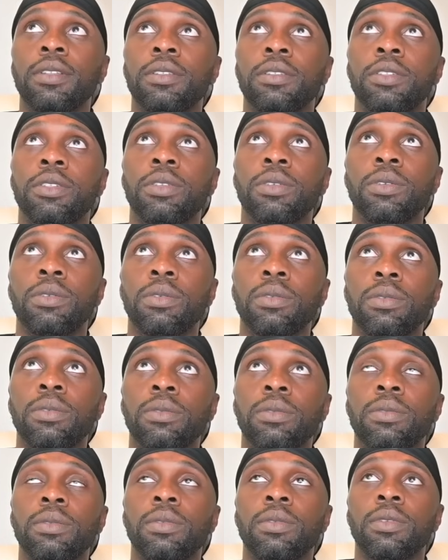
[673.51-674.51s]
to
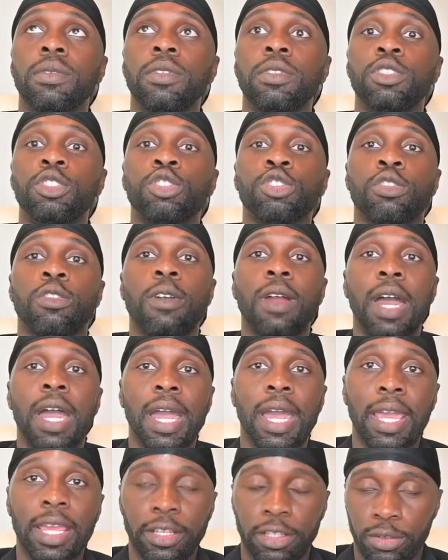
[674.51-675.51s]

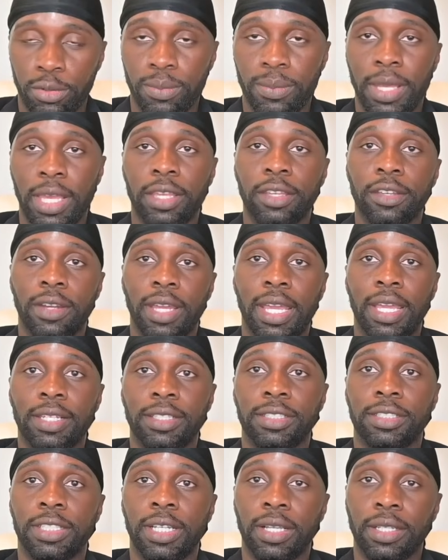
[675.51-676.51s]
try to make your
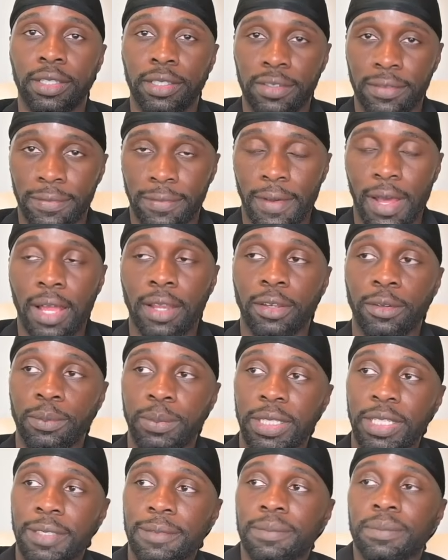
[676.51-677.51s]
ex jealous, follow
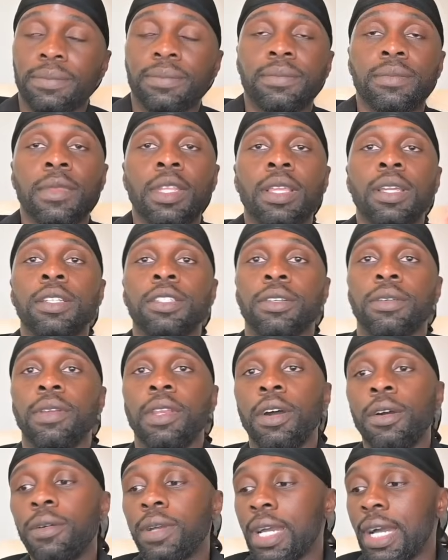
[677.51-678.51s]
me. So
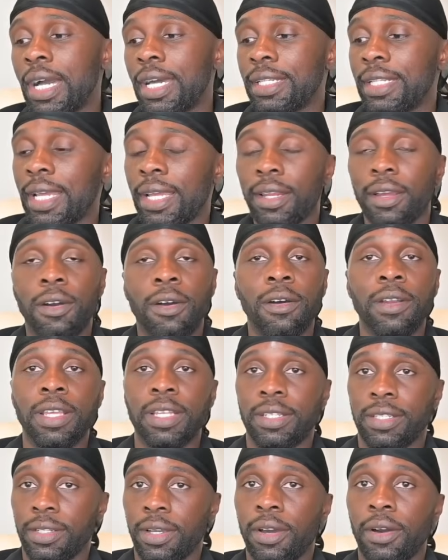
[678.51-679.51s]
no contact on
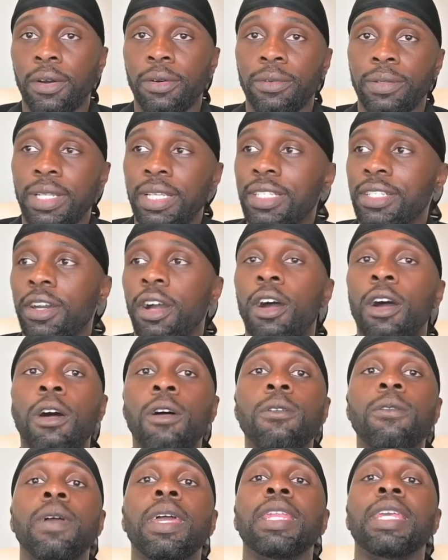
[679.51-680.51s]
its own is
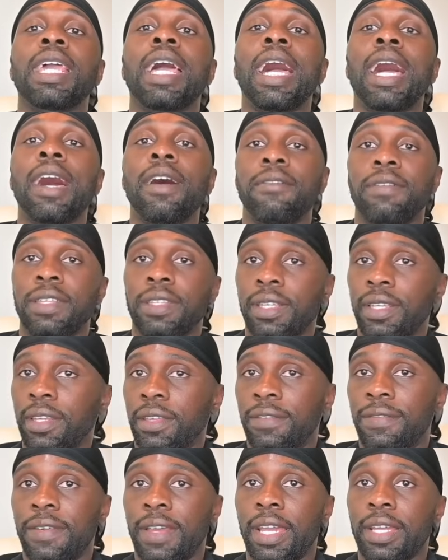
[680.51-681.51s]
already having an
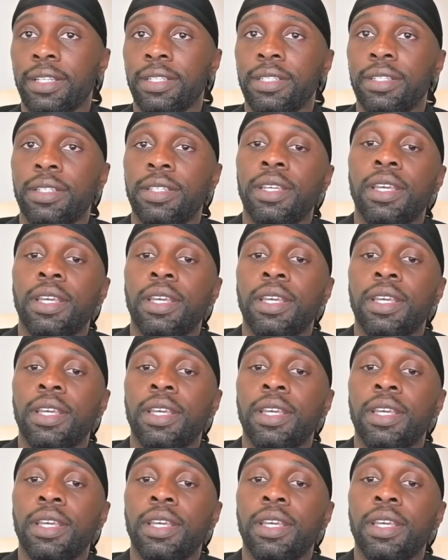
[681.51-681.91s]
effect.